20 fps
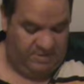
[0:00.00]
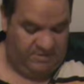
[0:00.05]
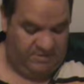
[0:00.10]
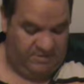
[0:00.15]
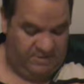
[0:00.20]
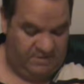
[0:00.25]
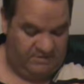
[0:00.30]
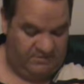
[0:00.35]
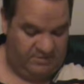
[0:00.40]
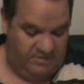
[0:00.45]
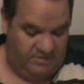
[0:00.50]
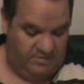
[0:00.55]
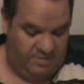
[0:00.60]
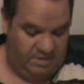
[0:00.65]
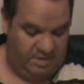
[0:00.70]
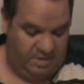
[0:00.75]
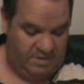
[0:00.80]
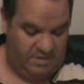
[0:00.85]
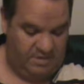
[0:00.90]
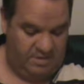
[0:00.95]
much easier
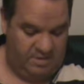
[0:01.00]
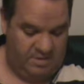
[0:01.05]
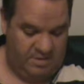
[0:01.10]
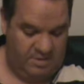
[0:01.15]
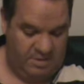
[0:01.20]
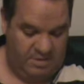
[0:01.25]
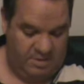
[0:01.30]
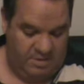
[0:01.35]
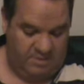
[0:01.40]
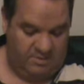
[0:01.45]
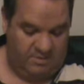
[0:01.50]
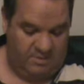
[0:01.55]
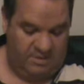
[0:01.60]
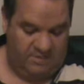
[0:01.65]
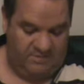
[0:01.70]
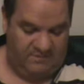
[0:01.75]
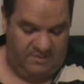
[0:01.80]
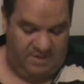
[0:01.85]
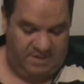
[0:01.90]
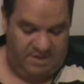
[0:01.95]
when,
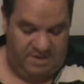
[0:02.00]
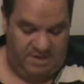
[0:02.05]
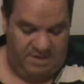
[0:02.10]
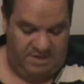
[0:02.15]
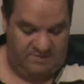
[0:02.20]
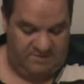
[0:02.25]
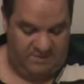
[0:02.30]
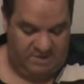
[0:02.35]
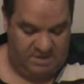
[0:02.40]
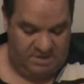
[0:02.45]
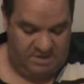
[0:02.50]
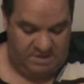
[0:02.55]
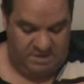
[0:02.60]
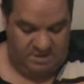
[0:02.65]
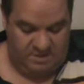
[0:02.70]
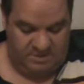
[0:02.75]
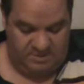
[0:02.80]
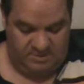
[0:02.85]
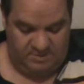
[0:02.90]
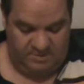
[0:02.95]
rather than having
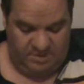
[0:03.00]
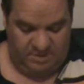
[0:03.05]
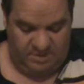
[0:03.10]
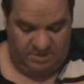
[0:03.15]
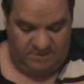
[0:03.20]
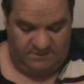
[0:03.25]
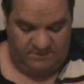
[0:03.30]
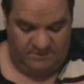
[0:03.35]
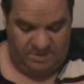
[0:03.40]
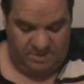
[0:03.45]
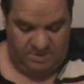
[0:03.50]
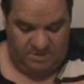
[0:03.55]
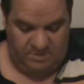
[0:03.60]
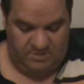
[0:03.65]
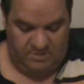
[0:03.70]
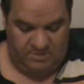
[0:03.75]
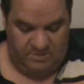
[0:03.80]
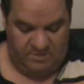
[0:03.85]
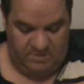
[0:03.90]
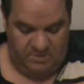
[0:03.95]
to believe that
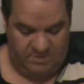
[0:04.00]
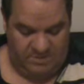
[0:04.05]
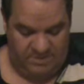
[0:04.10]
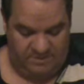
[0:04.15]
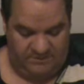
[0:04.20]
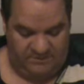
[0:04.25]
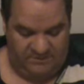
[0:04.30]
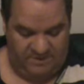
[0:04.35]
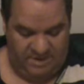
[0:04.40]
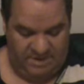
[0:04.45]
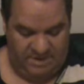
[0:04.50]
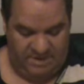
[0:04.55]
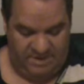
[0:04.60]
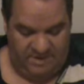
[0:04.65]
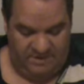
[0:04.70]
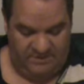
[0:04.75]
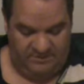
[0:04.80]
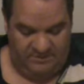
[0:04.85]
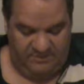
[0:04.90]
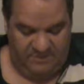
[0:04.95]
God will always say
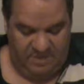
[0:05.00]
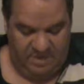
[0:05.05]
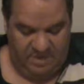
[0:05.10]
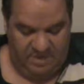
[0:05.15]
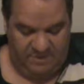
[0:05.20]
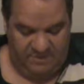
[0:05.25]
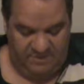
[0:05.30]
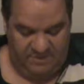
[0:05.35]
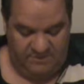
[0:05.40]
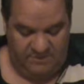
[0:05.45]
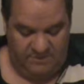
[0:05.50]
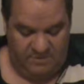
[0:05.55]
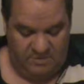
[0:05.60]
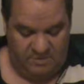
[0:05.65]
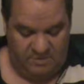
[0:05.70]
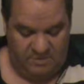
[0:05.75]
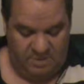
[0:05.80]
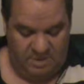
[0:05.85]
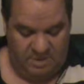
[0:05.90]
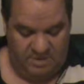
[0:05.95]
yes to the
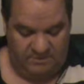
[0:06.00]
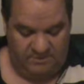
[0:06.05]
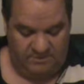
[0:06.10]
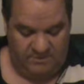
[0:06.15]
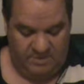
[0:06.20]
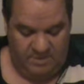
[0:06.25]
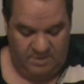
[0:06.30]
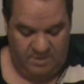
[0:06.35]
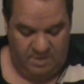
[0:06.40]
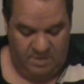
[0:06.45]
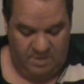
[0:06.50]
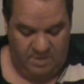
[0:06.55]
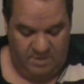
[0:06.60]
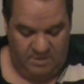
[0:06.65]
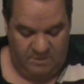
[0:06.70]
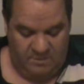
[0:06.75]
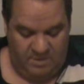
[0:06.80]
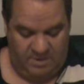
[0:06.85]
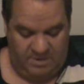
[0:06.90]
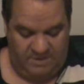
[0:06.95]
request,
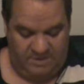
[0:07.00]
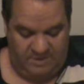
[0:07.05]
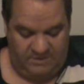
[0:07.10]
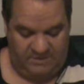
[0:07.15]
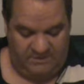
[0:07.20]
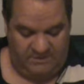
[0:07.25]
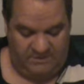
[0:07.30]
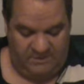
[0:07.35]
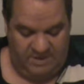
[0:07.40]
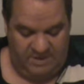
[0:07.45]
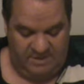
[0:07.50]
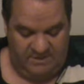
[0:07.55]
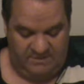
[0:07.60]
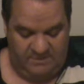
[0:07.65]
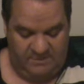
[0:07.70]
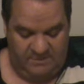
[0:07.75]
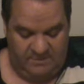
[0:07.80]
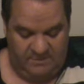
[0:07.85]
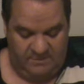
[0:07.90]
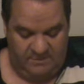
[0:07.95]
one understands
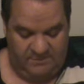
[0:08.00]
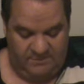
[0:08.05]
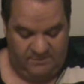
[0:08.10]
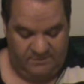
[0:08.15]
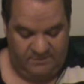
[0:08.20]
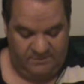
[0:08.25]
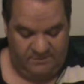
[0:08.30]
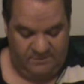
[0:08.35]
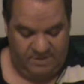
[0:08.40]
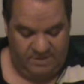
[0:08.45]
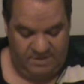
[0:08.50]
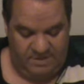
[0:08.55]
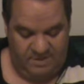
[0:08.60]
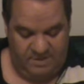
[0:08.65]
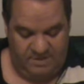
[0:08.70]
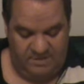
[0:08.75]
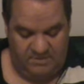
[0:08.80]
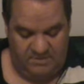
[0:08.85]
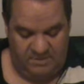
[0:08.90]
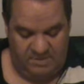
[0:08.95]
intuitively
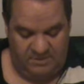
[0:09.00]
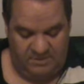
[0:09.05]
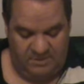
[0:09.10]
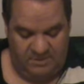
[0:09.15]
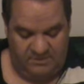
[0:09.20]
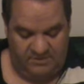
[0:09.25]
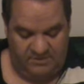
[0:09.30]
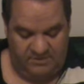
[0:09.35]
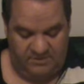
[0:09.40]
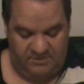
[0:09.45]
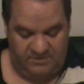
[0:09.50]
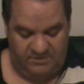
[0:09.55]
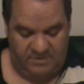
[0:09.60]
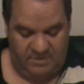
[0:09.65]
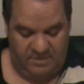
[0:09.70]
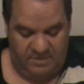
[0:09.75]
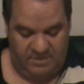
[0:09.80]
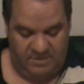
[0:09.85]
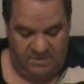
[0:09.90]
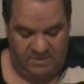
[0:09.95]
that the request is
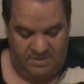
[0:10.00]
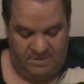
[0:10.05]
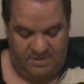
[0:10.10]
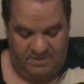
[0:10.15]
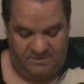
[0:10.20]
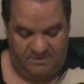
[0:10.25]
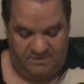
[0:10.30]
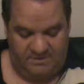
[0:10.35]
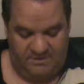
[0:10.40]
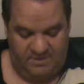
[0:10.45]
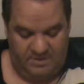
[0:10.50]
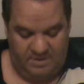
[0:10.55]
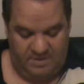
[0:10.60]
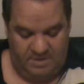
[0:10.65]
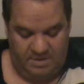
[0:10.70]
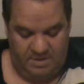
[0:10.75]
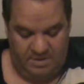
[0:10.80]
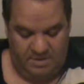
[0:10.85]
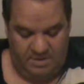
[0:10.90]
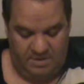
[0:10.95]
not
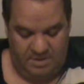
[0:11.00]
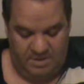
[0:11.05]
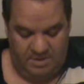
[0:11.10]
necessary.